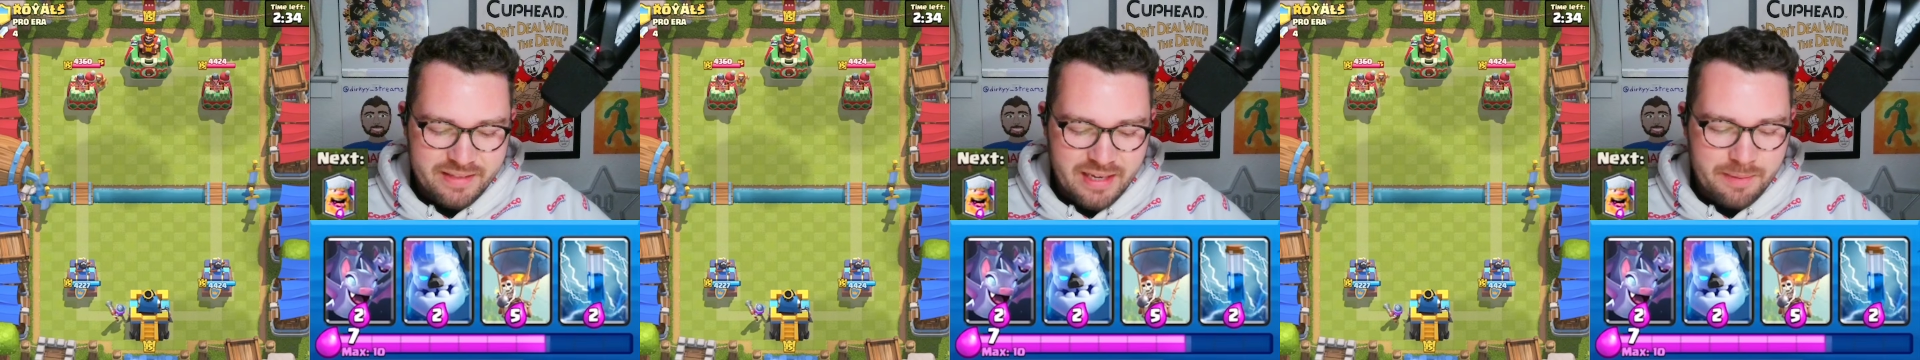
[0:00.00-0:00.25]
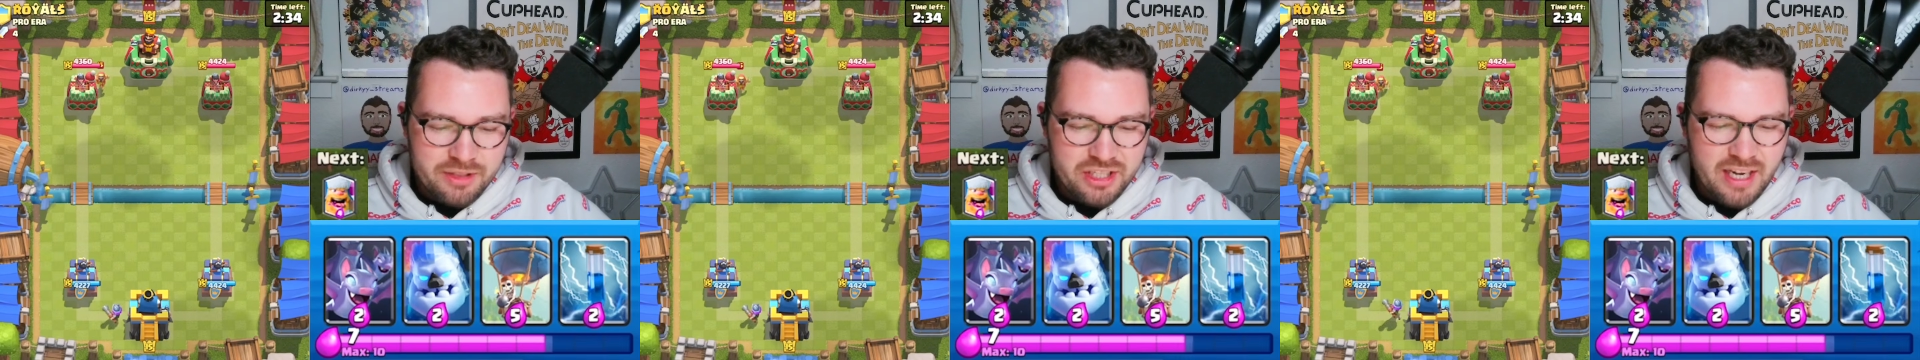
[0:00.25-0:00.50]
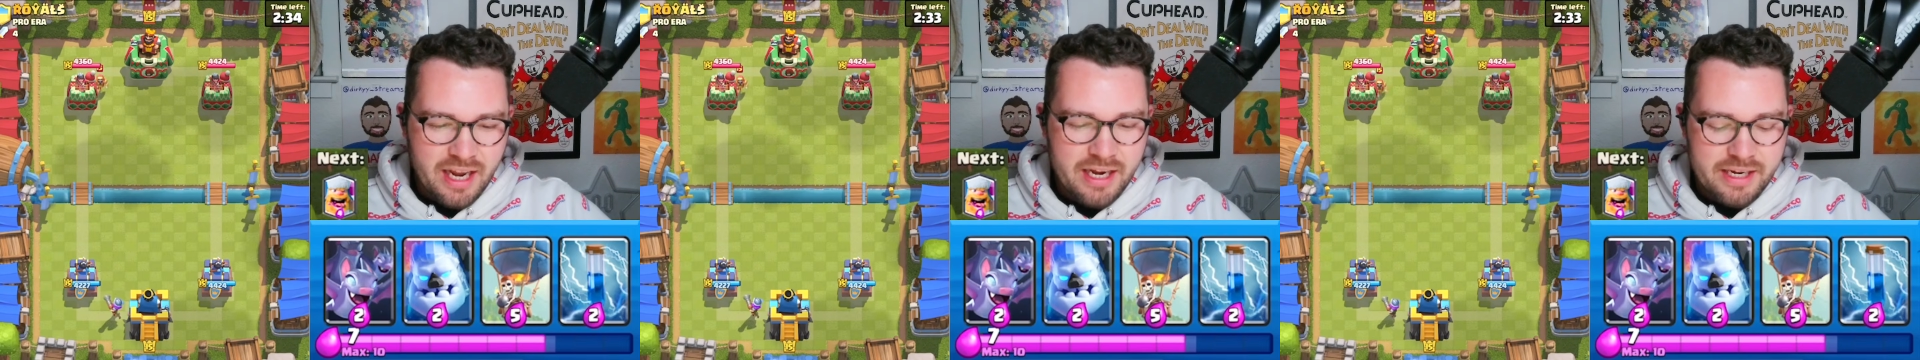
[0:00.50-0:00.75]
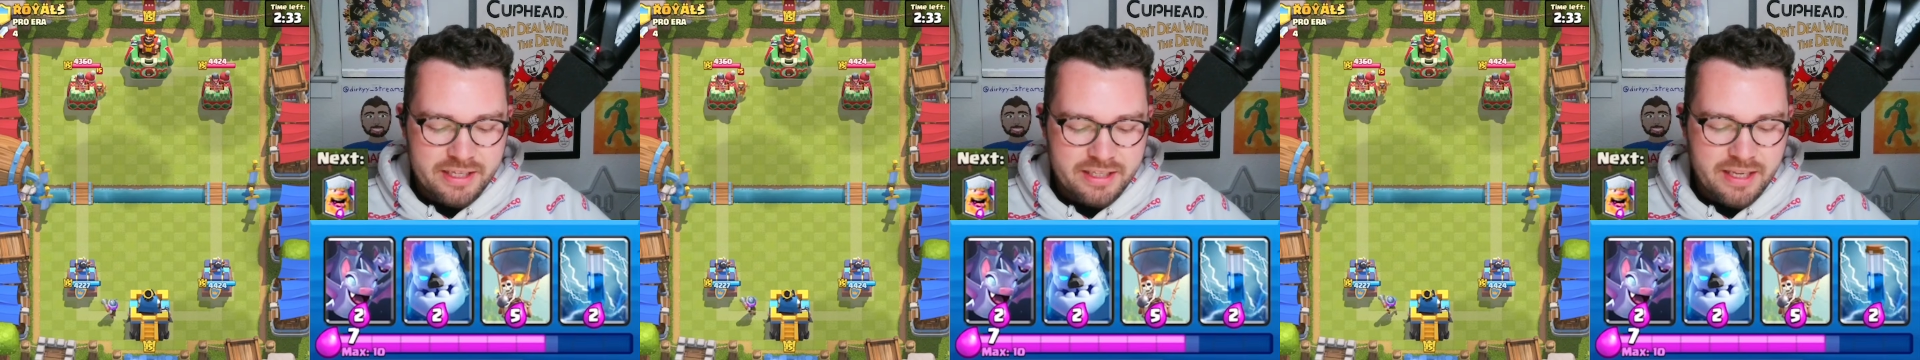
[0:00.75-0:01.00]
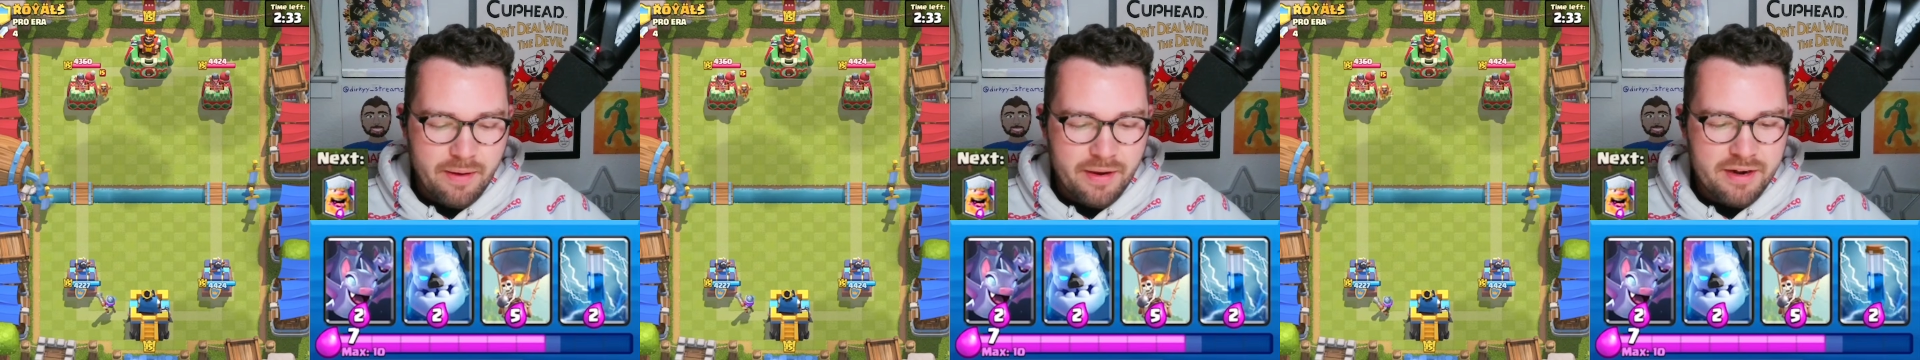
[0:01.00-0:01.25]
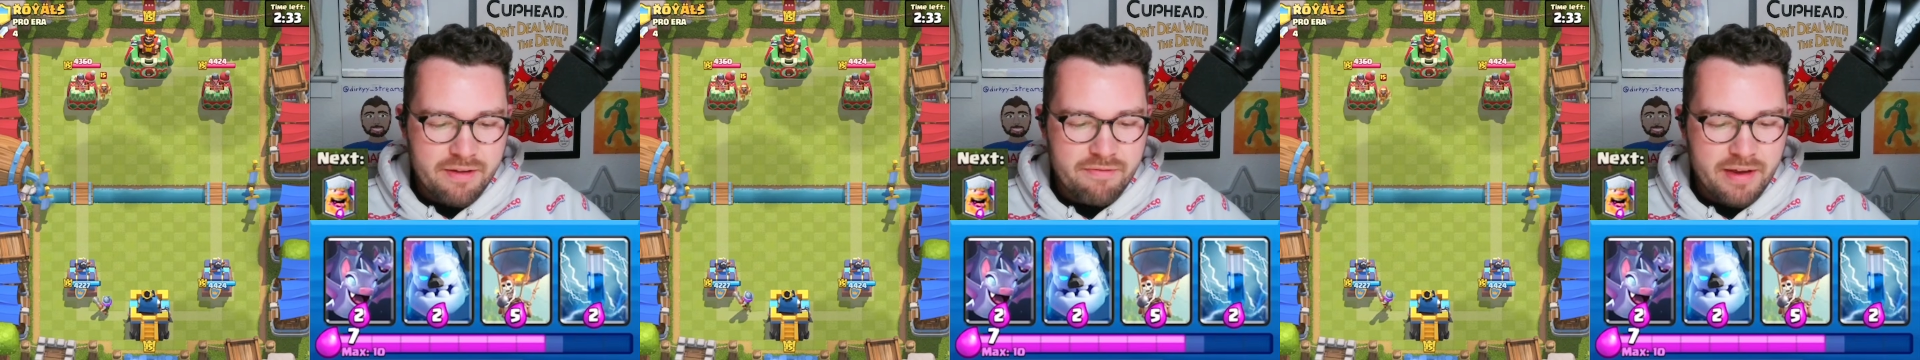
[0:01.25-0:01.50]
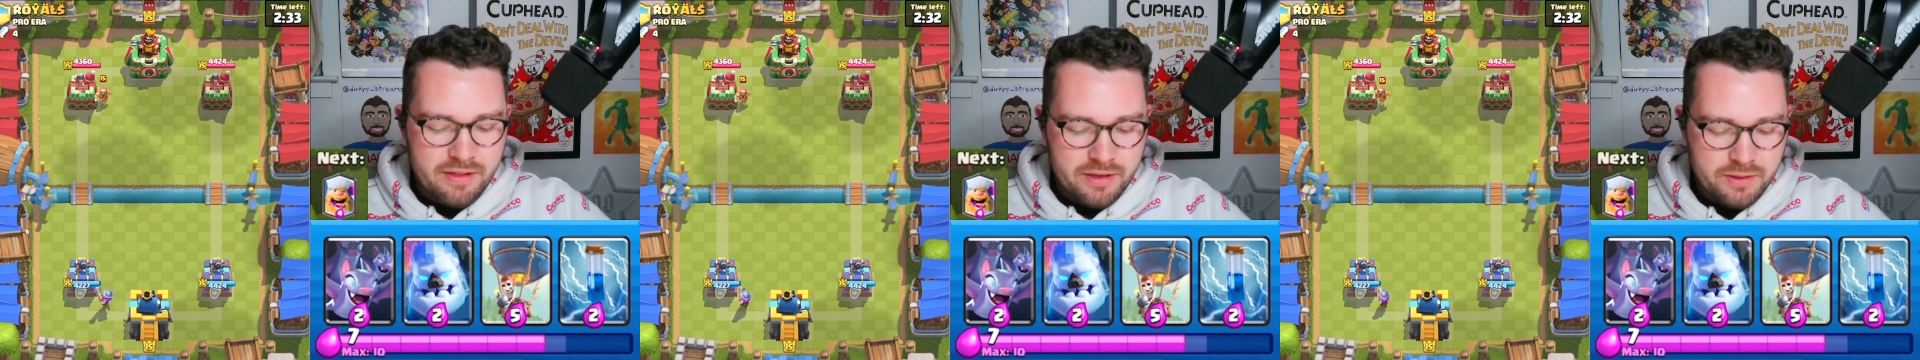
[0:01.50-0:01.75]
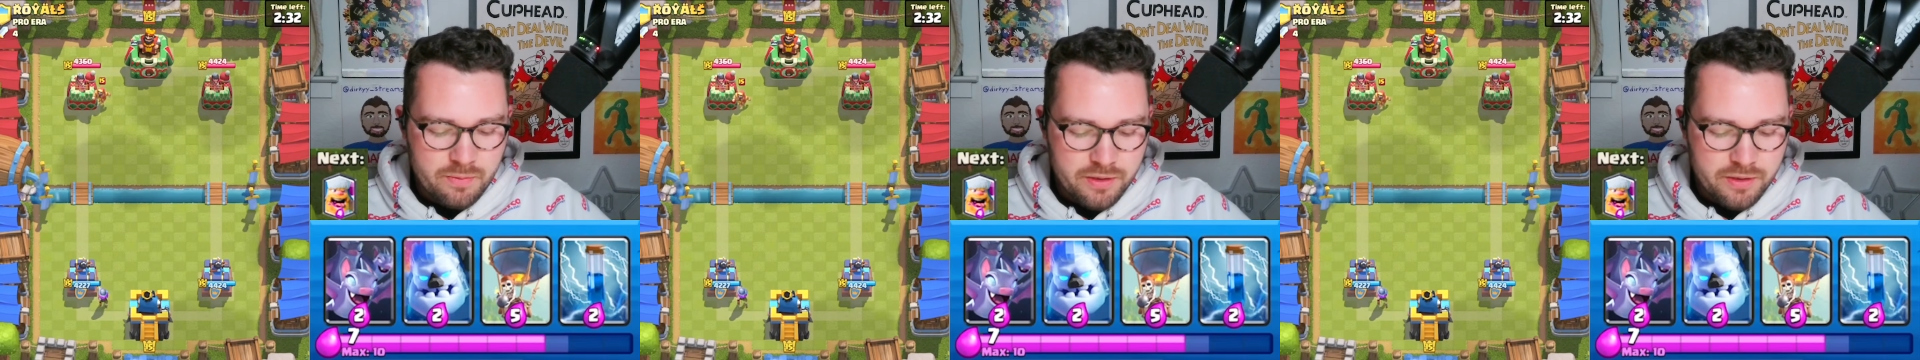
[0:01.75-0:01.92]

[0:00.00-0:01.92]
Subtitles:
I need to see how I defend this